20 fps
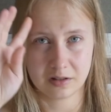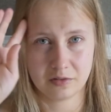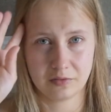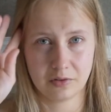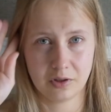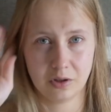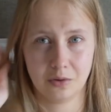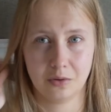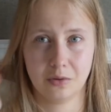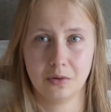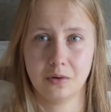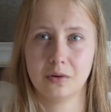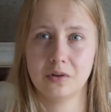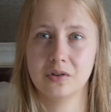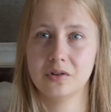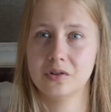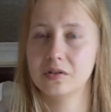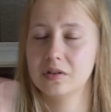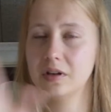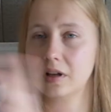video or
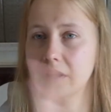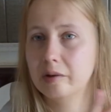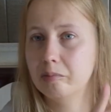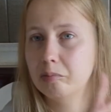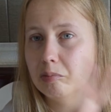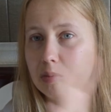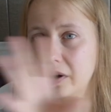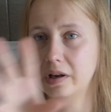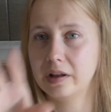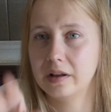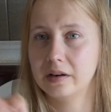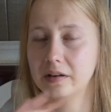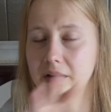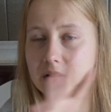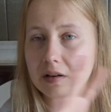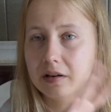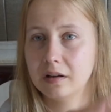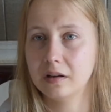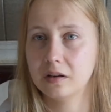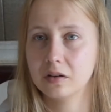just like blend it
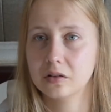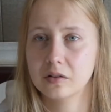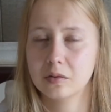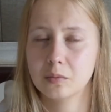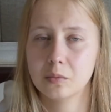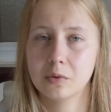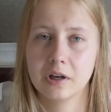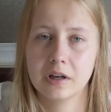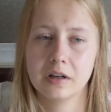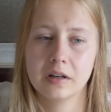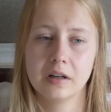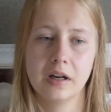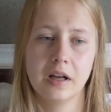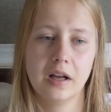in here somewhere.